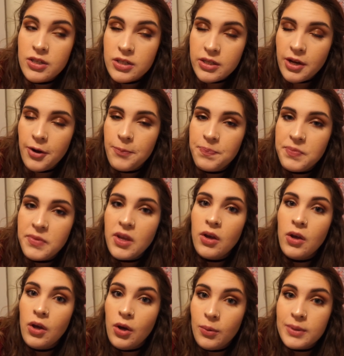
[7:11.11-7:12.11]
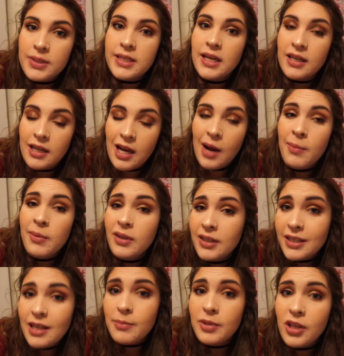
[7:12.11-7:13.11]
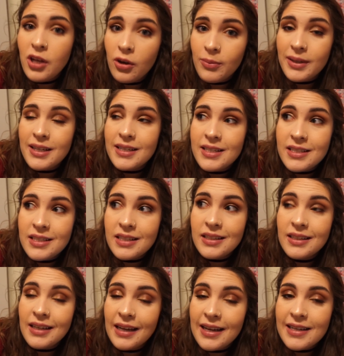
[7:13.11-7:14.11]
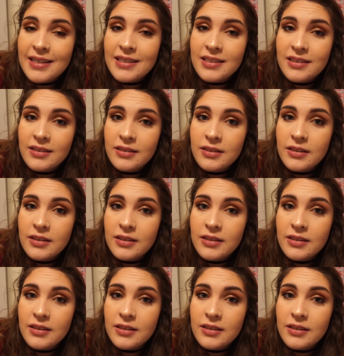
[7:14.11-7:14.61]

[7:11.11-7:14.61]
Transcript: So once again, I'm gonna link that below because guys,